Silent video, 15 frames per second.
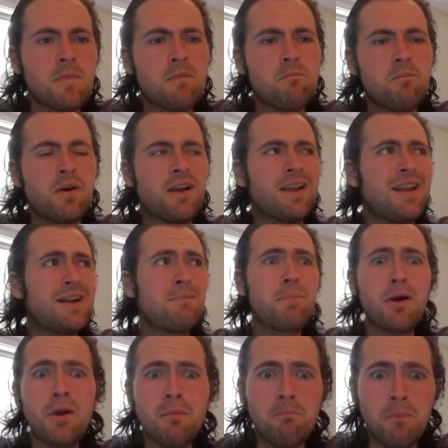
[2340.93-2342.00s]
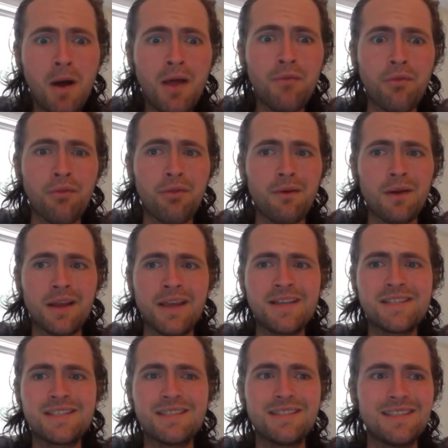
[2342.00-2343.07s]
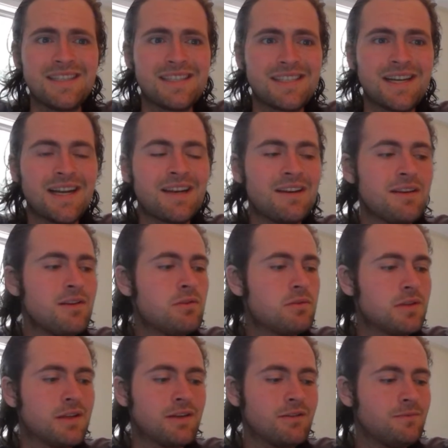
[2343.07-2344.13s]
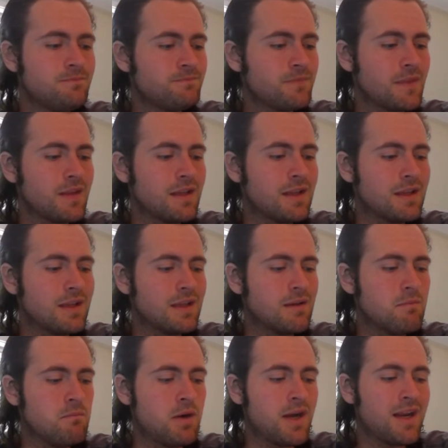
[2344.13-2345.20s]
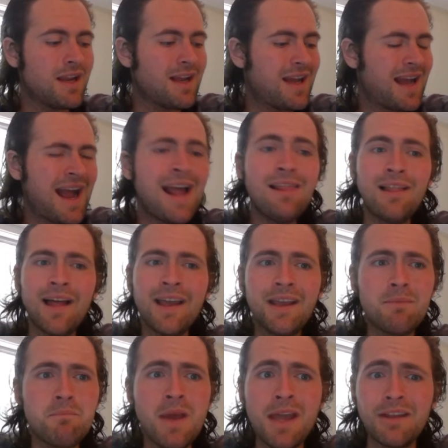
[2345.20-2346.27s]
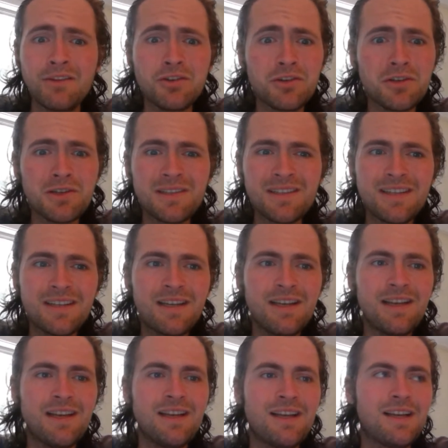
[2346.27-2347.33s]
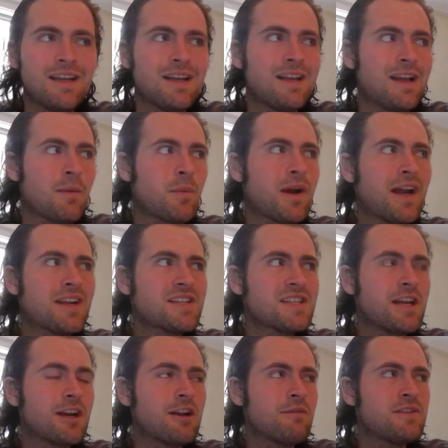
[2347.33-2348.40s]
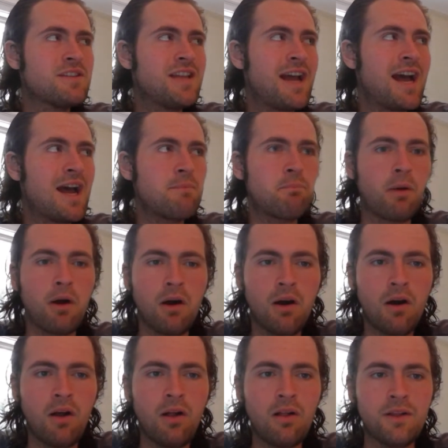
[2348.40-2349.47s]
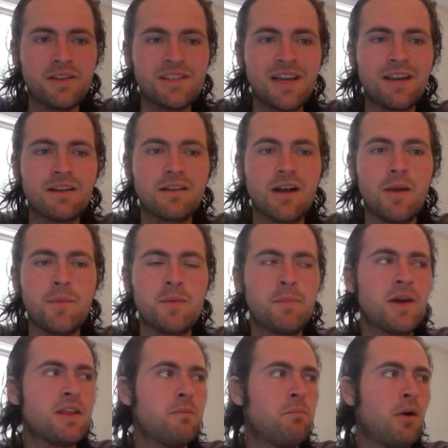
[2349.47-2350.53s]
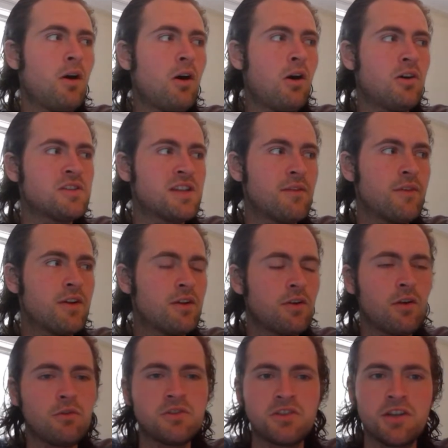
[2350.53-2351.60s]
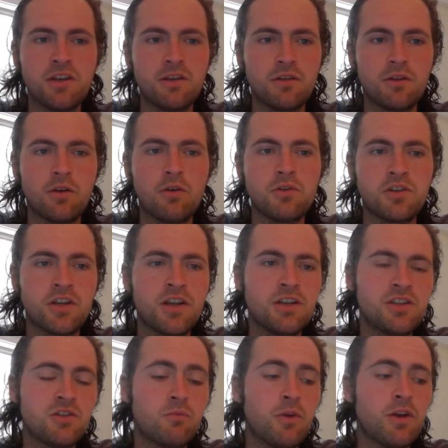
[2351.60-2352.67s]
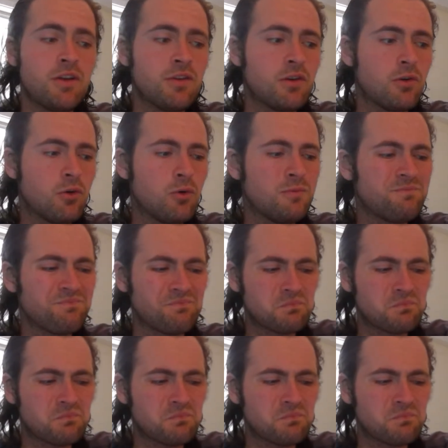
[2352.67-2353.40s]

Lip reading: But in about a month, he's got a new, But I like Mitch. I'm kind of scared of his dad, Paul. He's kind of got me by the balls every negotiation we do.